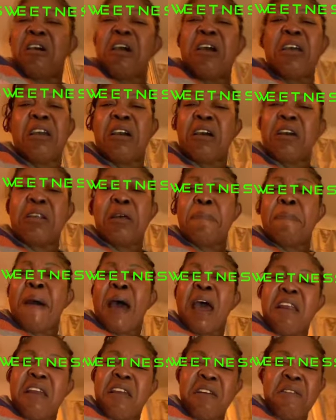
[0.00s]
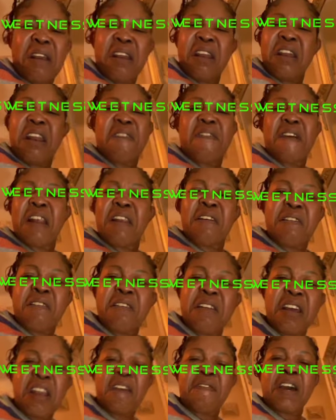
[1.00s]
Because you got the body. When you never look
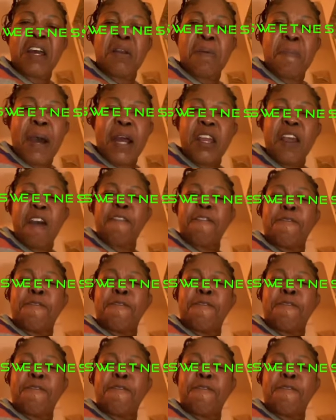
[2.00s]
good, you never do body.